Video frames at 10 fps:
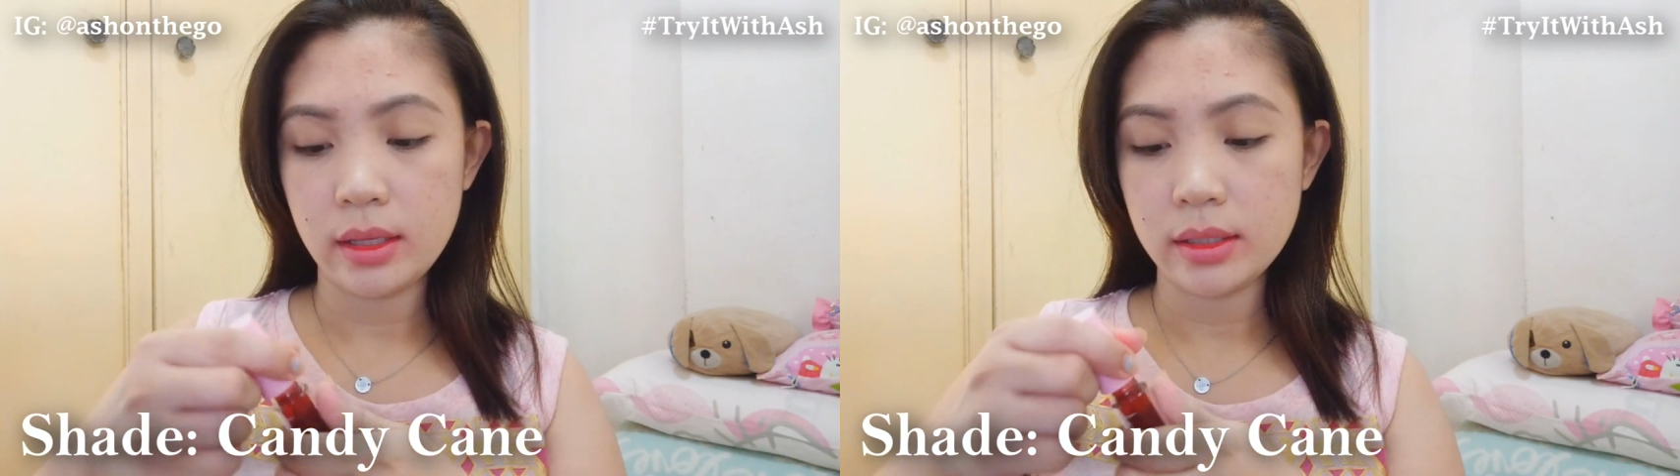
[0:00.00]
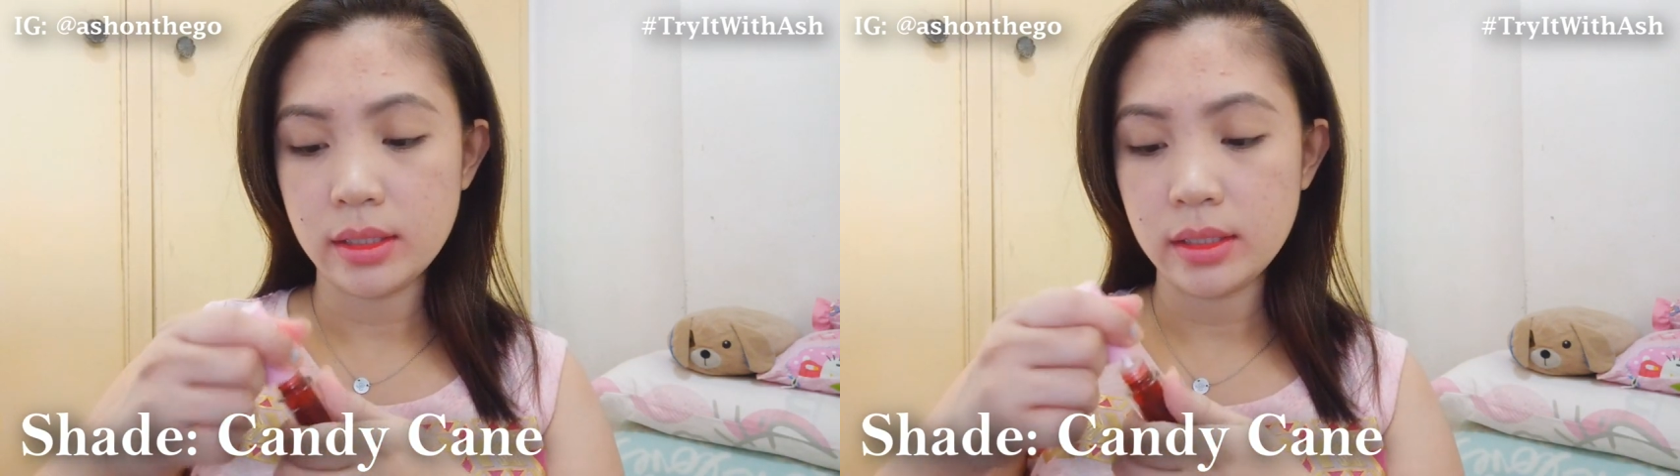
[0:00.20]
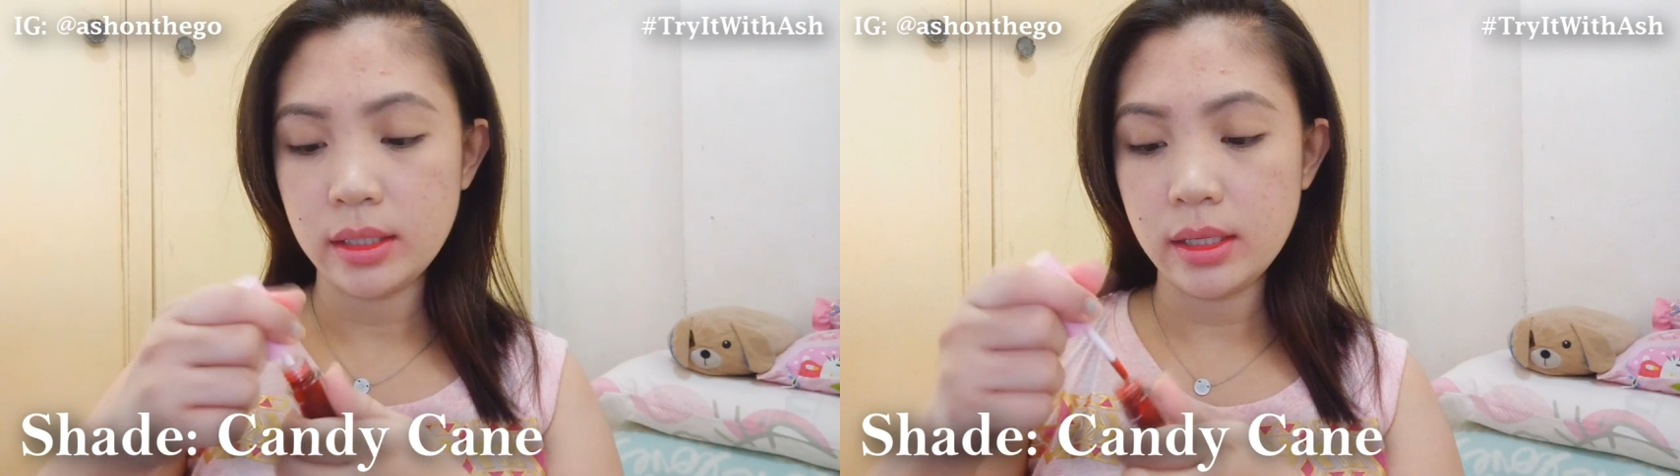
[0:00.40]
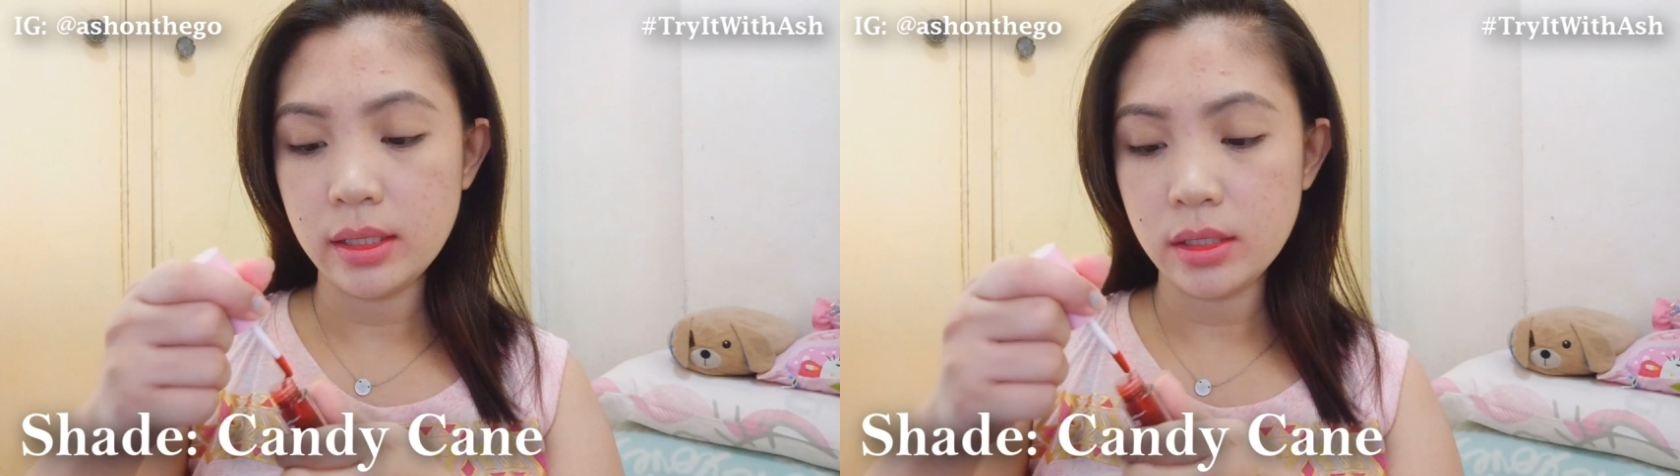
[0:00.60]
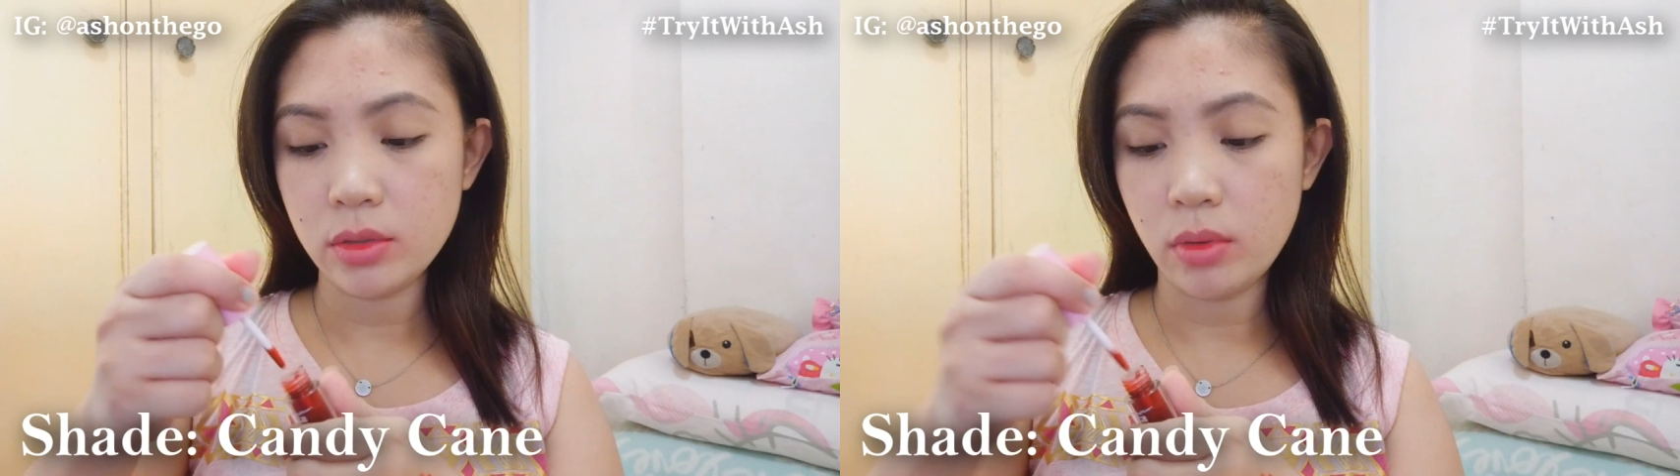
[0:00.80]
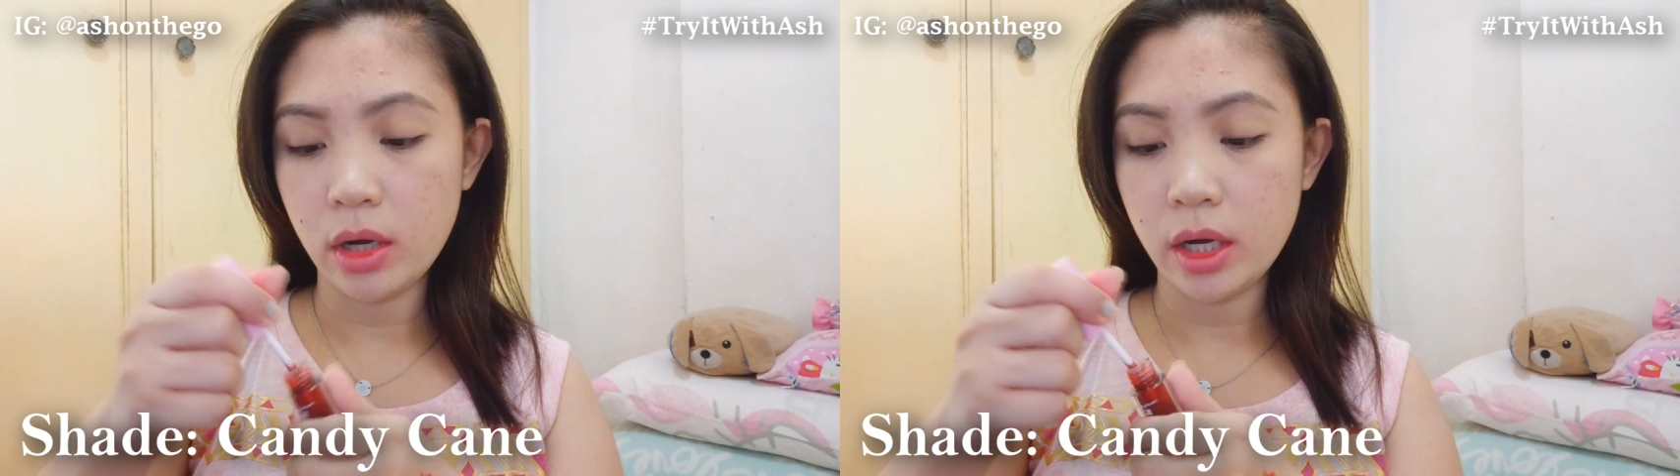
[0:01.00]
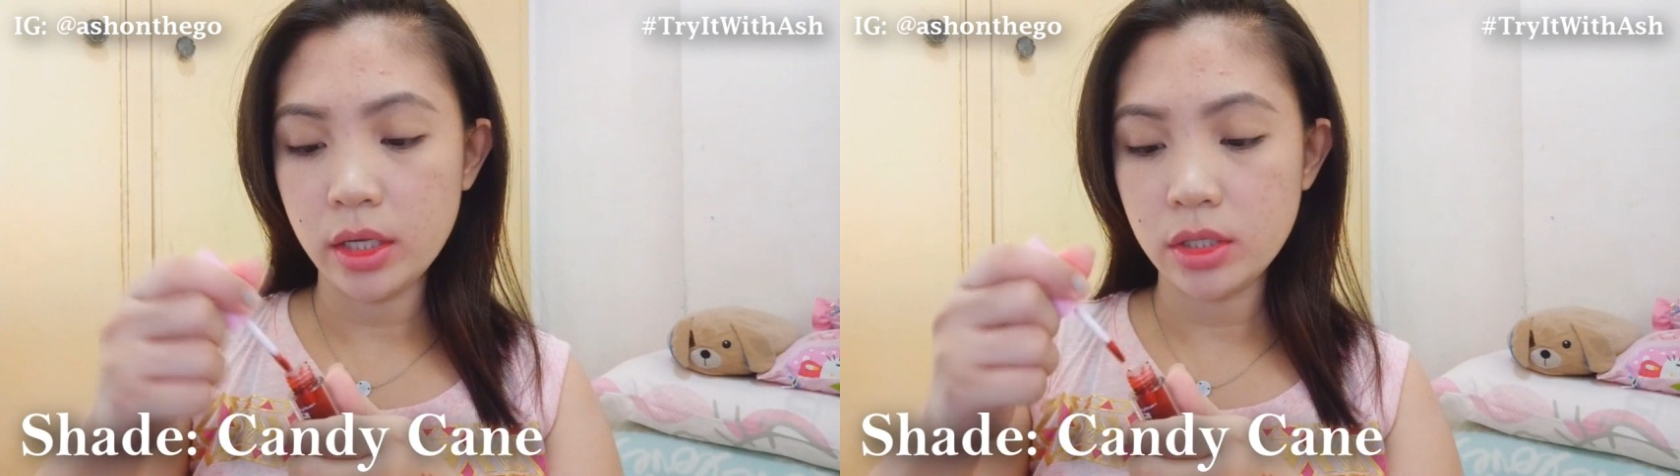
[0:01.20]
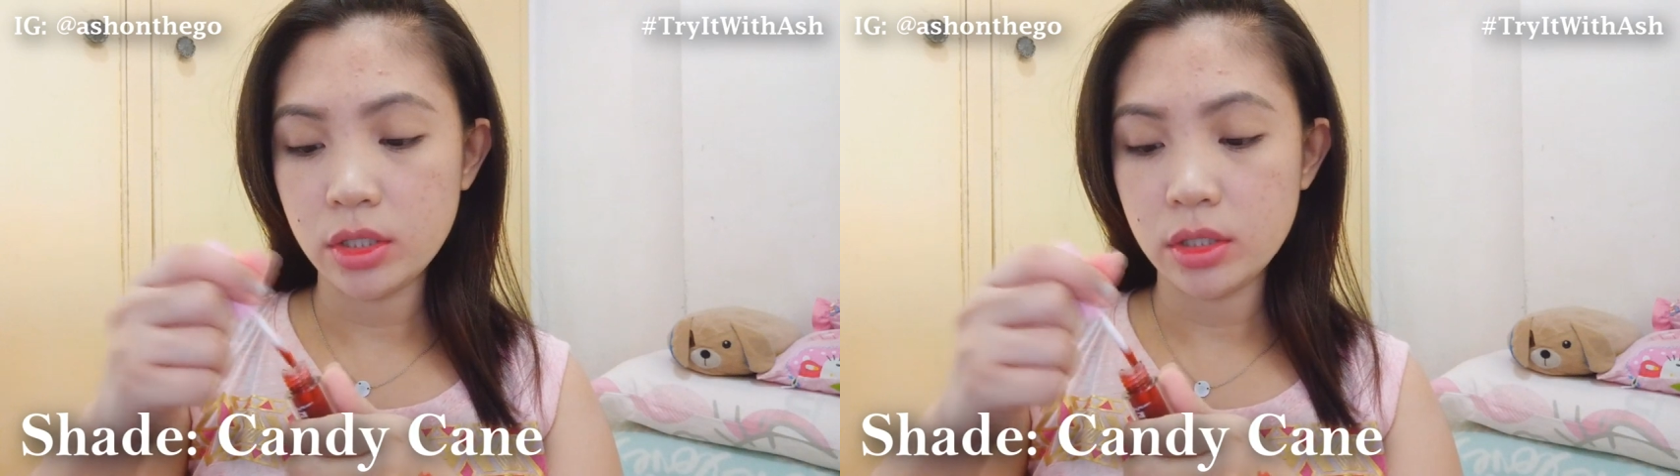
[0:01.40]
let's see this
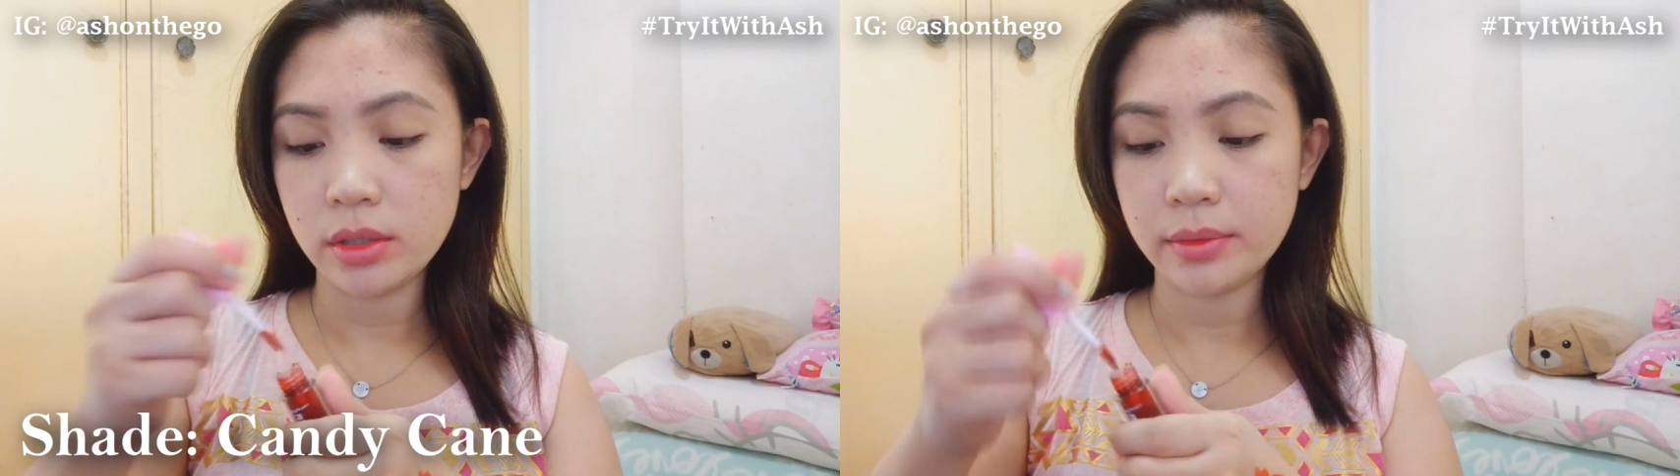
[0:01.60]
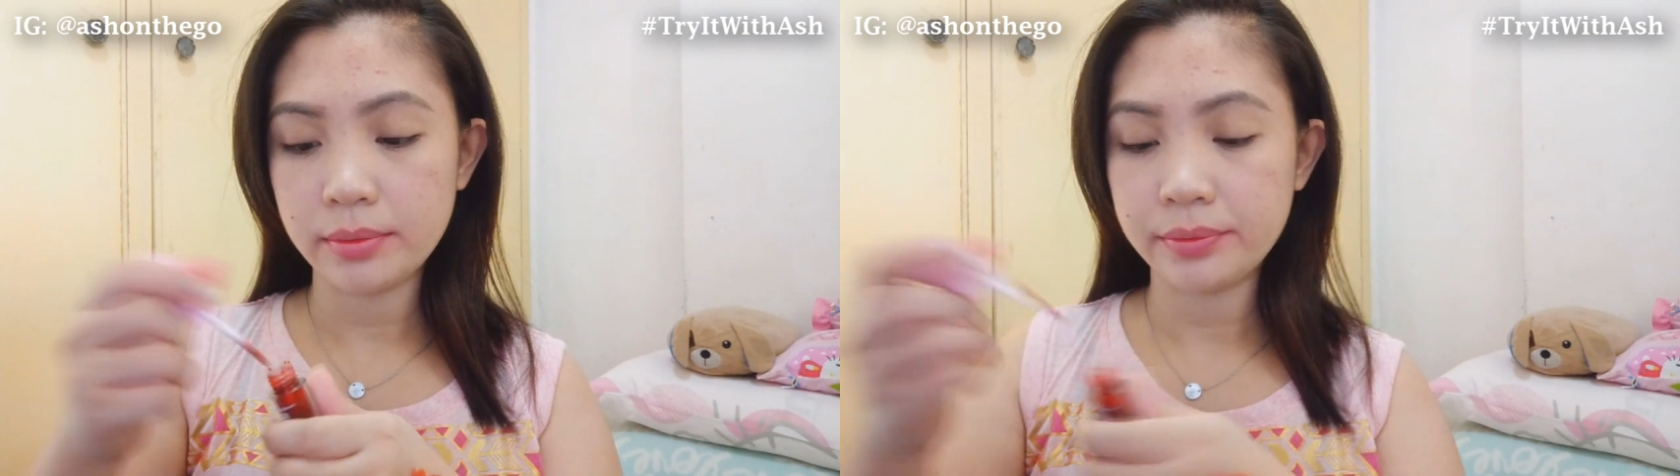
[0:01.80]
swatch.